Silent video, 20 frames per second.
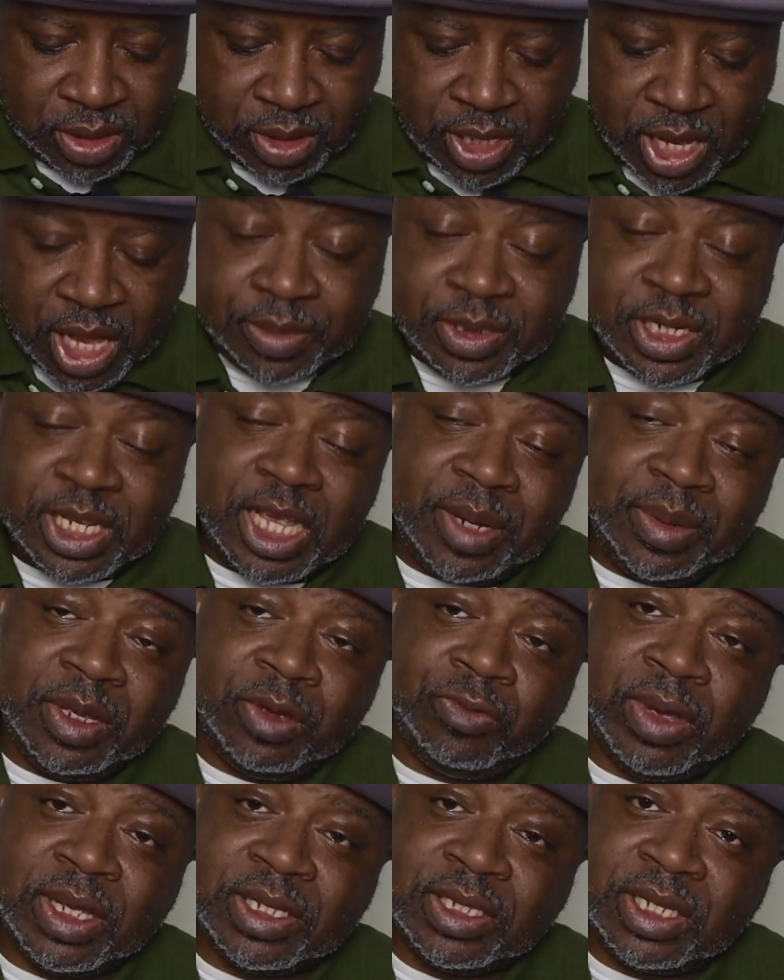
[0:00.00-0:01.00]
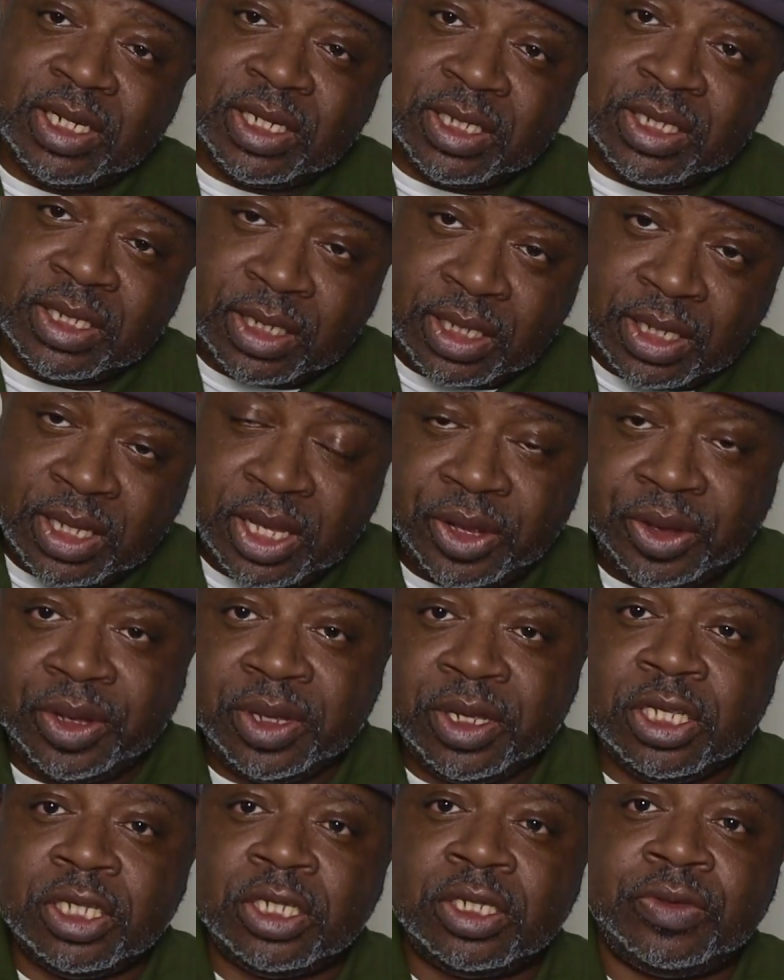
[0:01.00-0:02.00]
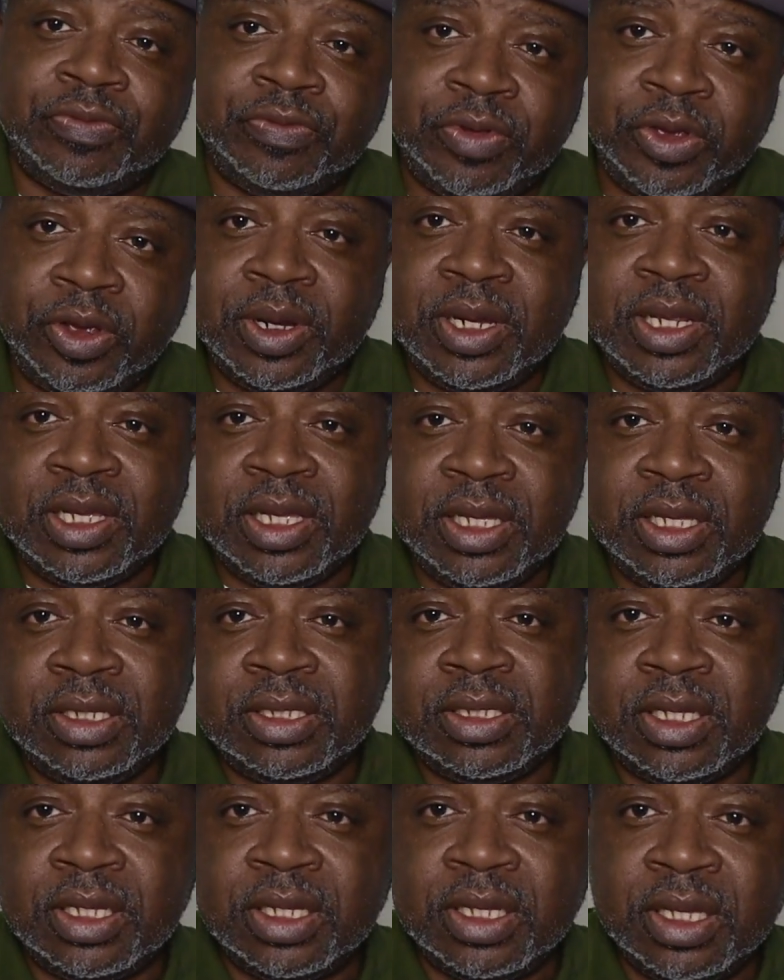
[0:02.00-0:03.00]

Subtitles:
obtaining residency there is fairly easy.